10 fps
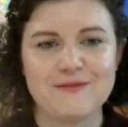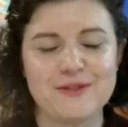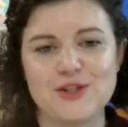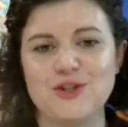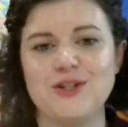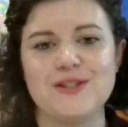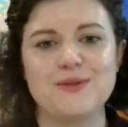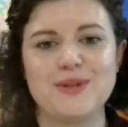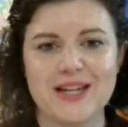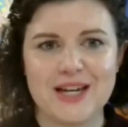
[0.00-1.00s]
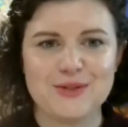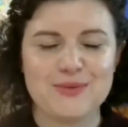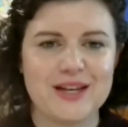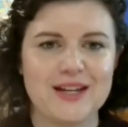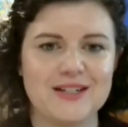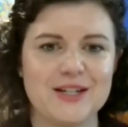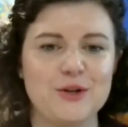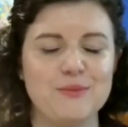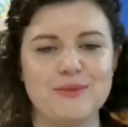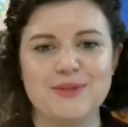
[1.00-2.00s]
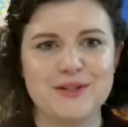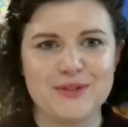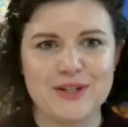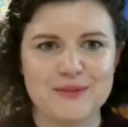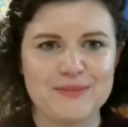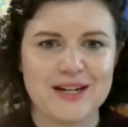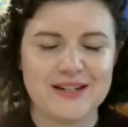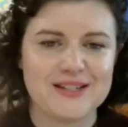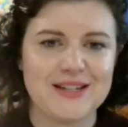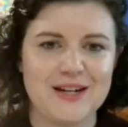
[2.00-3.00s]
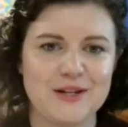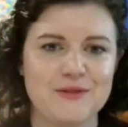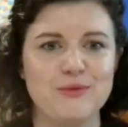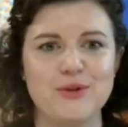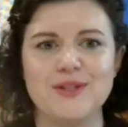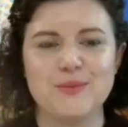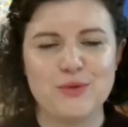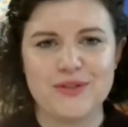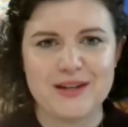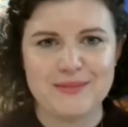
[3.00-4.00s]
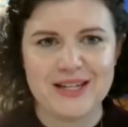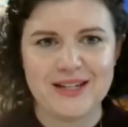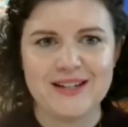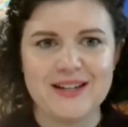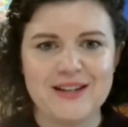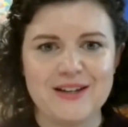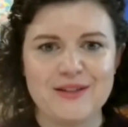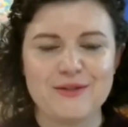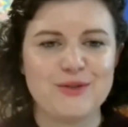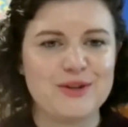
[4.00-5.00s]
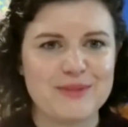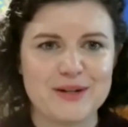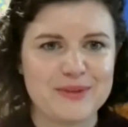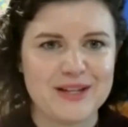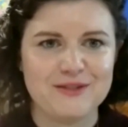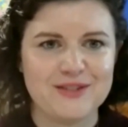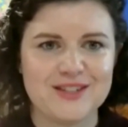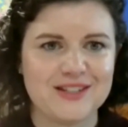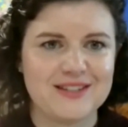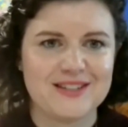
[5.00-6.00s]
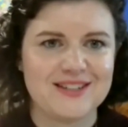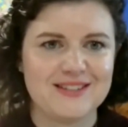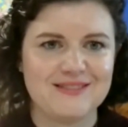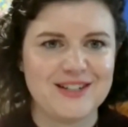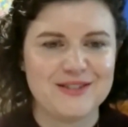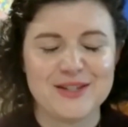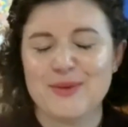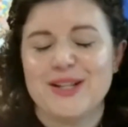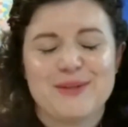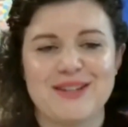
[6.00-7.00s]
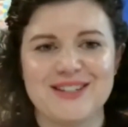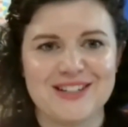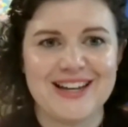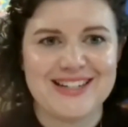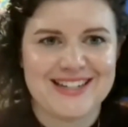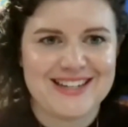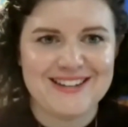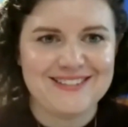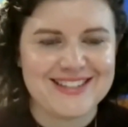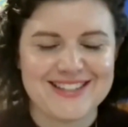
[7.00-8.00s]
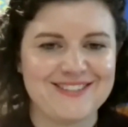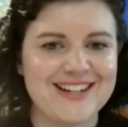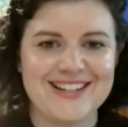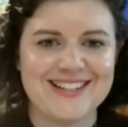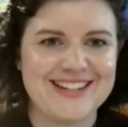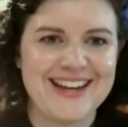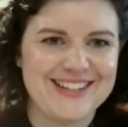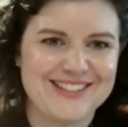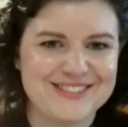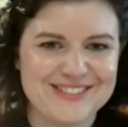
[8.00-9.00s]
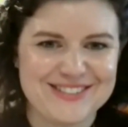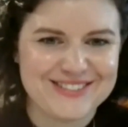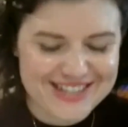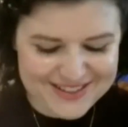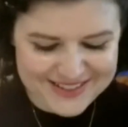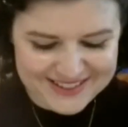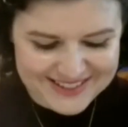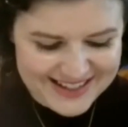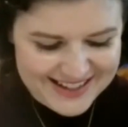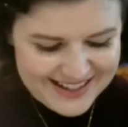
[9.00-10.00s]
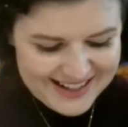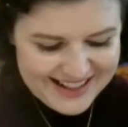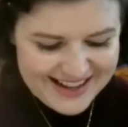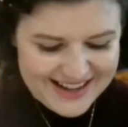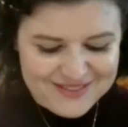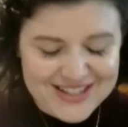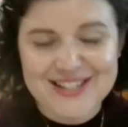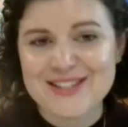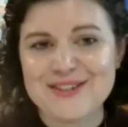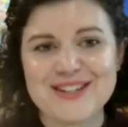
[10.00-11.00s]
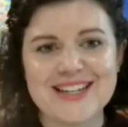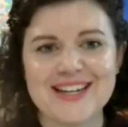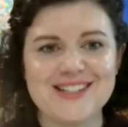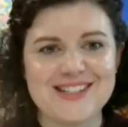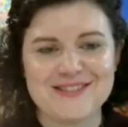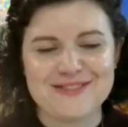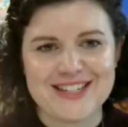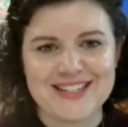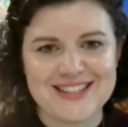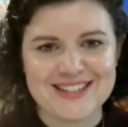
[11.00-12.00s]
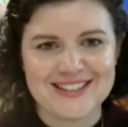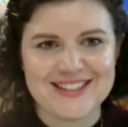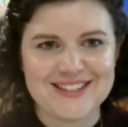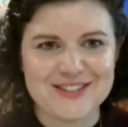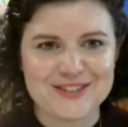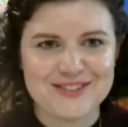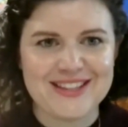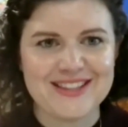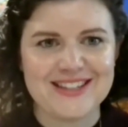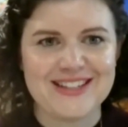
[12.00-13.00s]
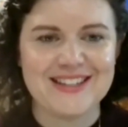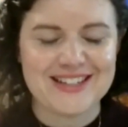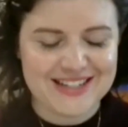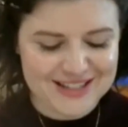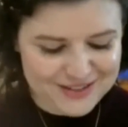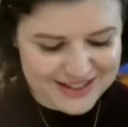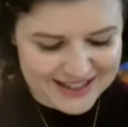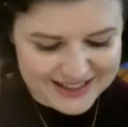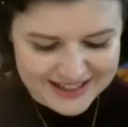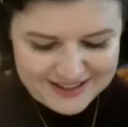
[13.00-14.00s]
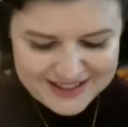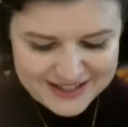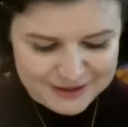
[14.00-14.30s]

for students to engage with that and to help them to develop that understanding of words and what they mean through onomatopoeia is just, as well as being a delight to hear, it's a great educational tool as well. And it's so engaging for kids to listen to in the text read out loud.